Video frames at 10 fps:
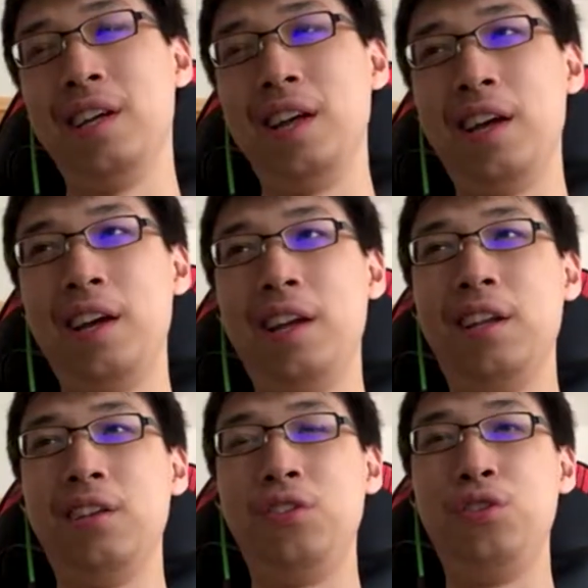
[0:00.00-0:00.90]

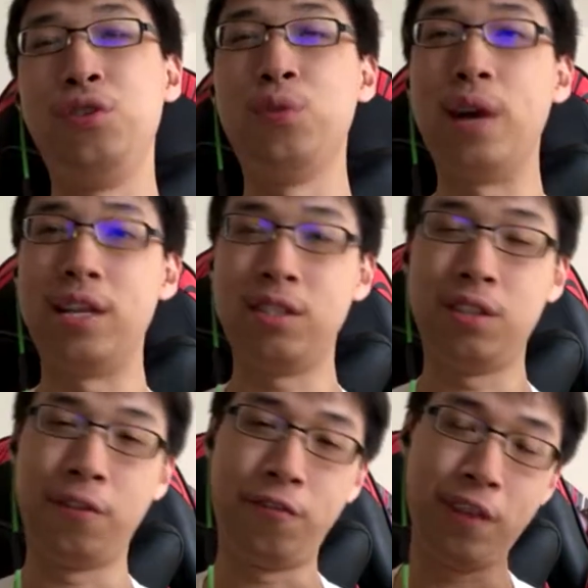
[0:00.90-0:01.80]
and you as
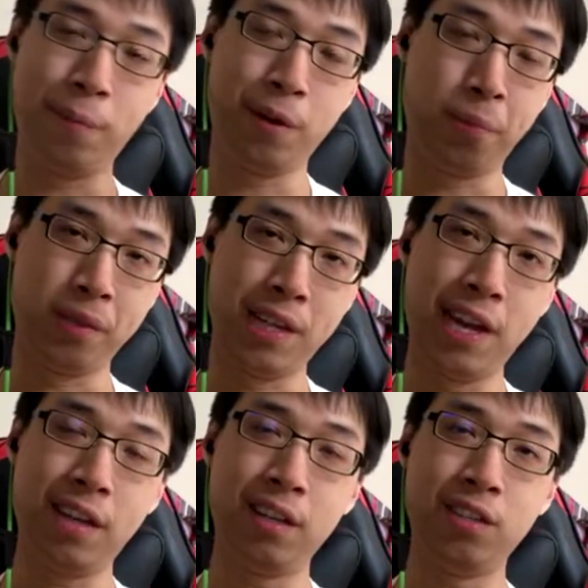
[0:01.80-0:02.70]
the female
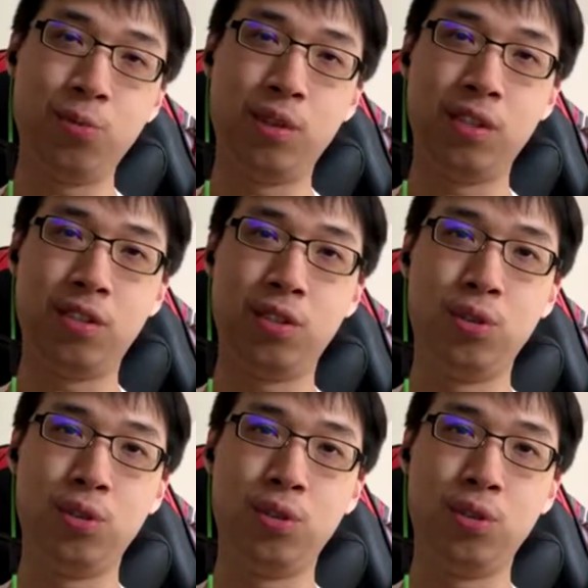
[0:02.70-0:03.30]
protagonist wants